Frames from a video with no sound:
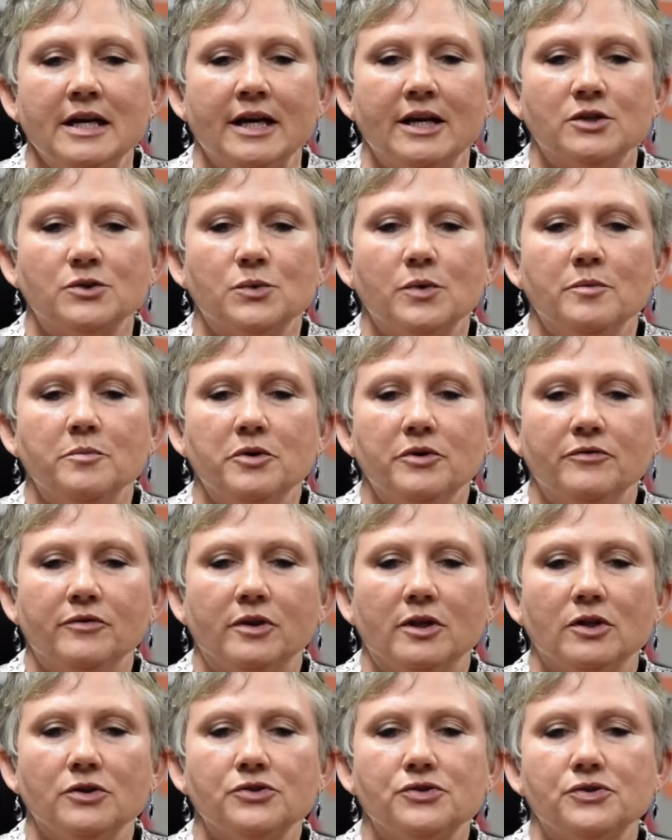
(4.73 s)
As we move
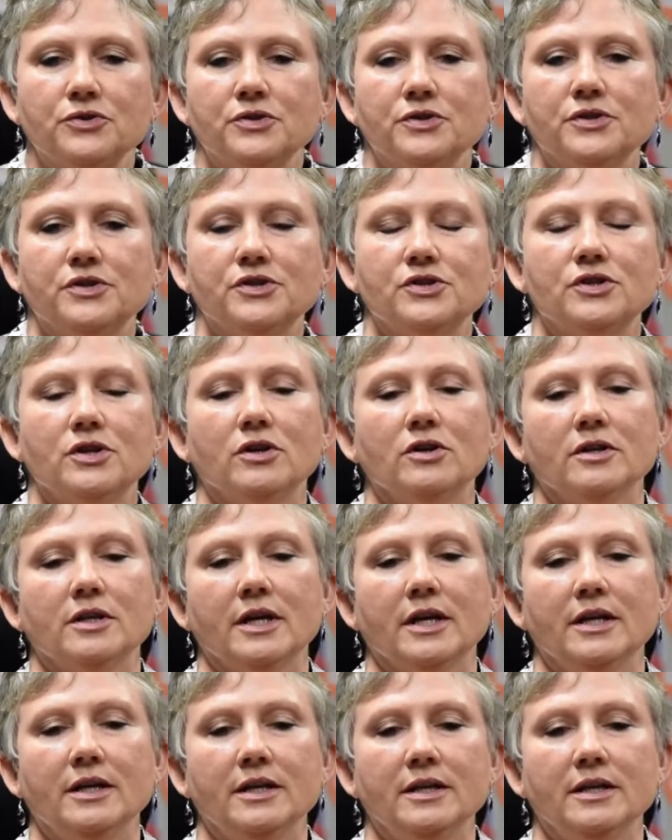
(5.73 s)
closer to the start date,